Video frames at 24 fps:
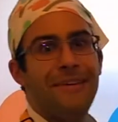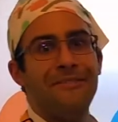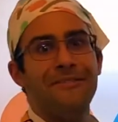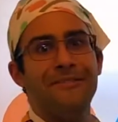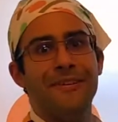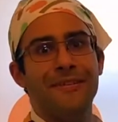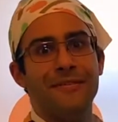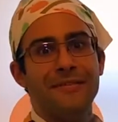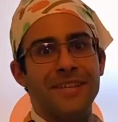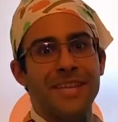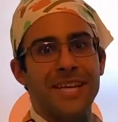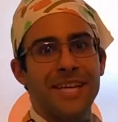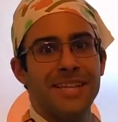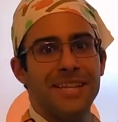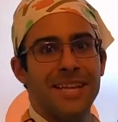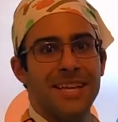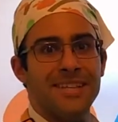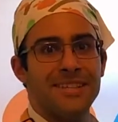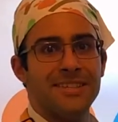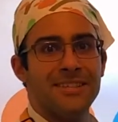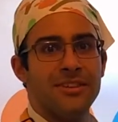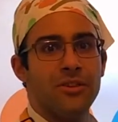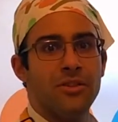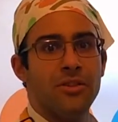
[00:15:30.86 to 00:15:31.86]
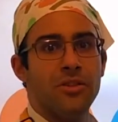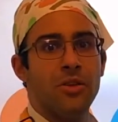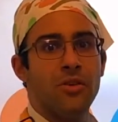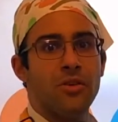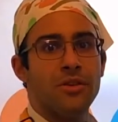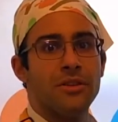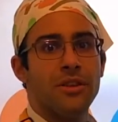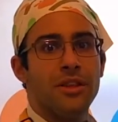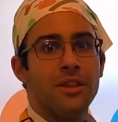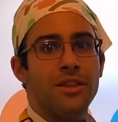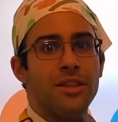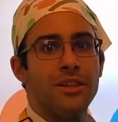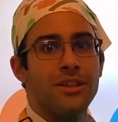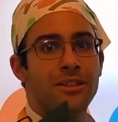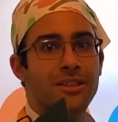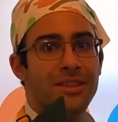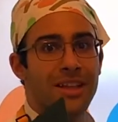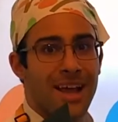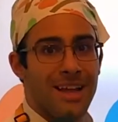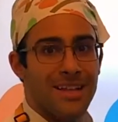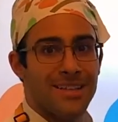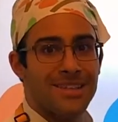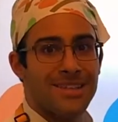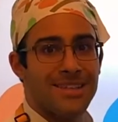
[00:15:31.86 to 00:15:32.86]
15, they still looked a little
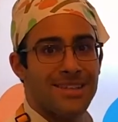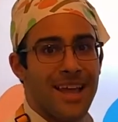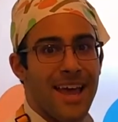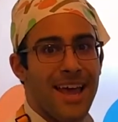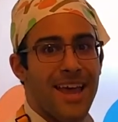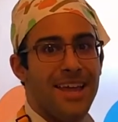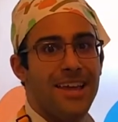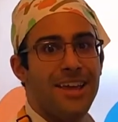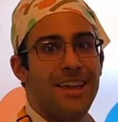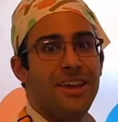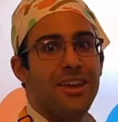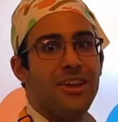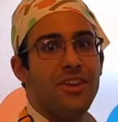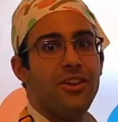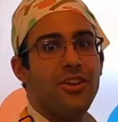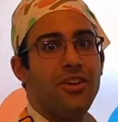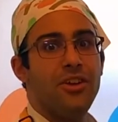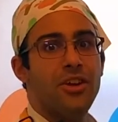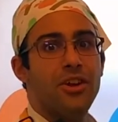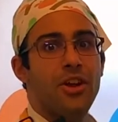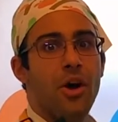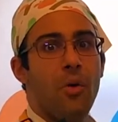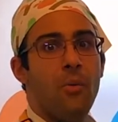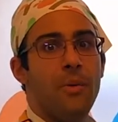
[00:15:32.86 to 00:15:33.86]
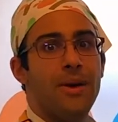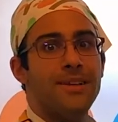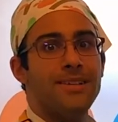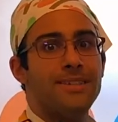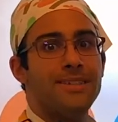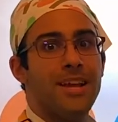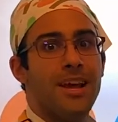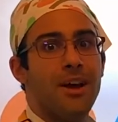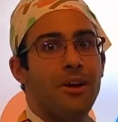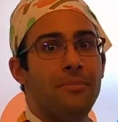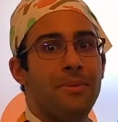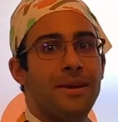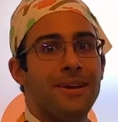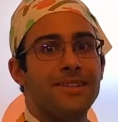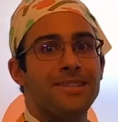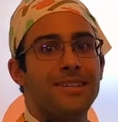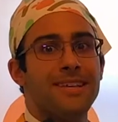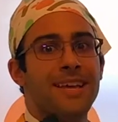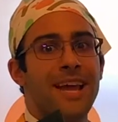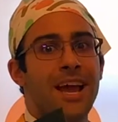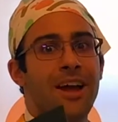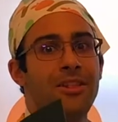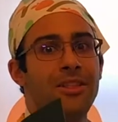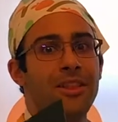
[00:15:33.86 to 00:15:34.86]
not set. You can always tell by
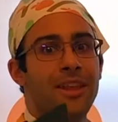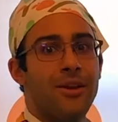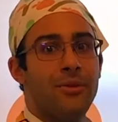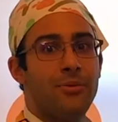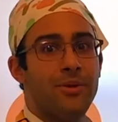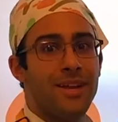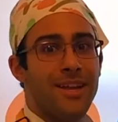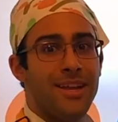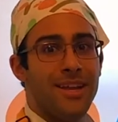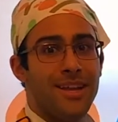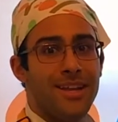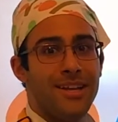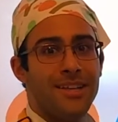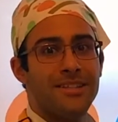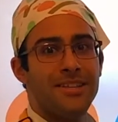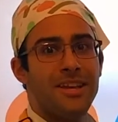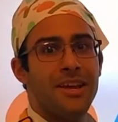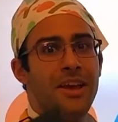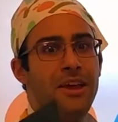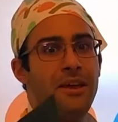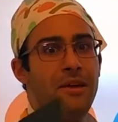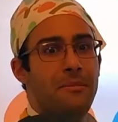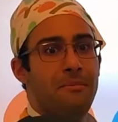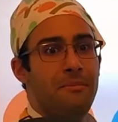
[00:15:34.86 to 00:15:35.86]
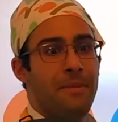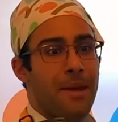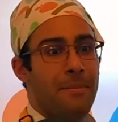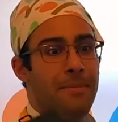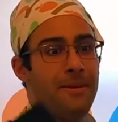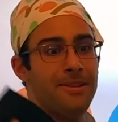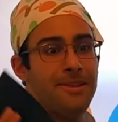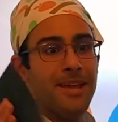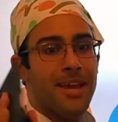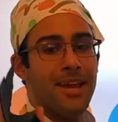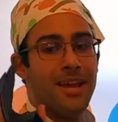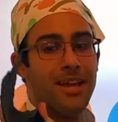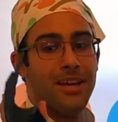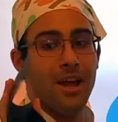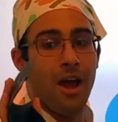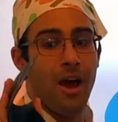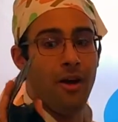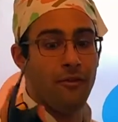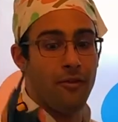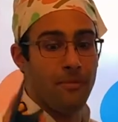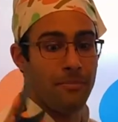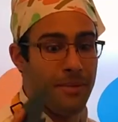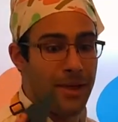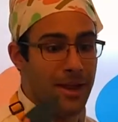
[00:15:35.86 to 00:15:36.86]
seeing how liquidy it is. Maybe take an
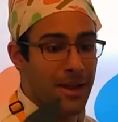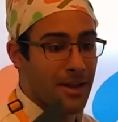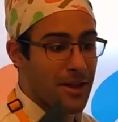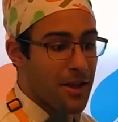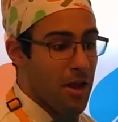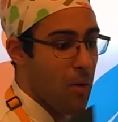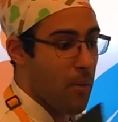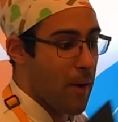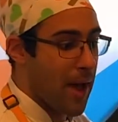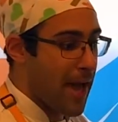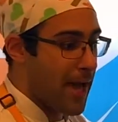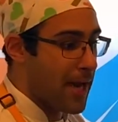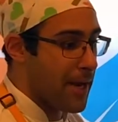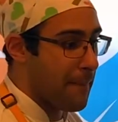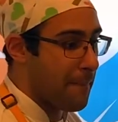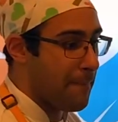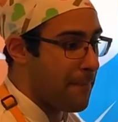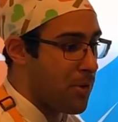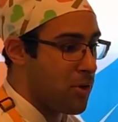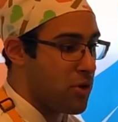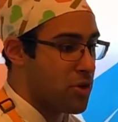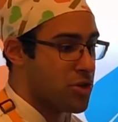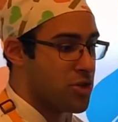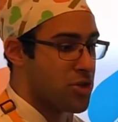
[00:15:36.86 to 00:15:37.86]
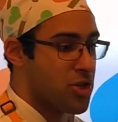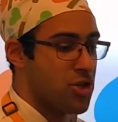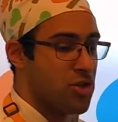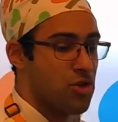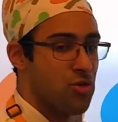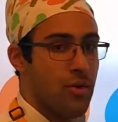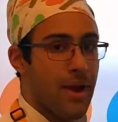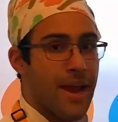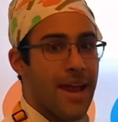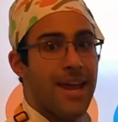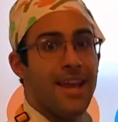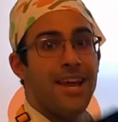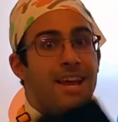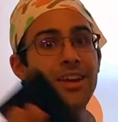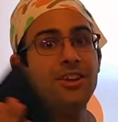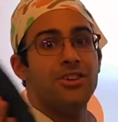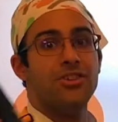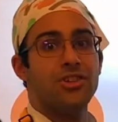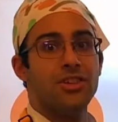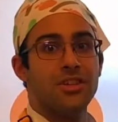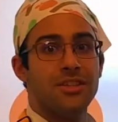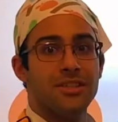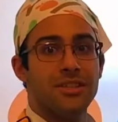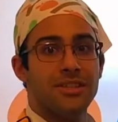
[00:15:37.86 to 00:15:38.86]
oven mitt, go ahead and push the tray
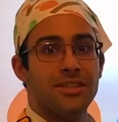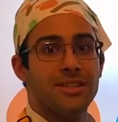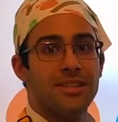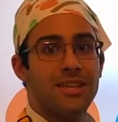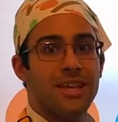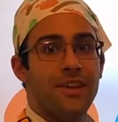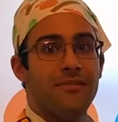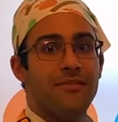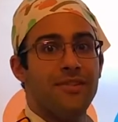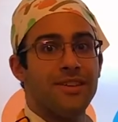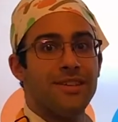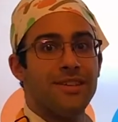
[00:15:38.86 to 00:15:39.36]
just to see if it's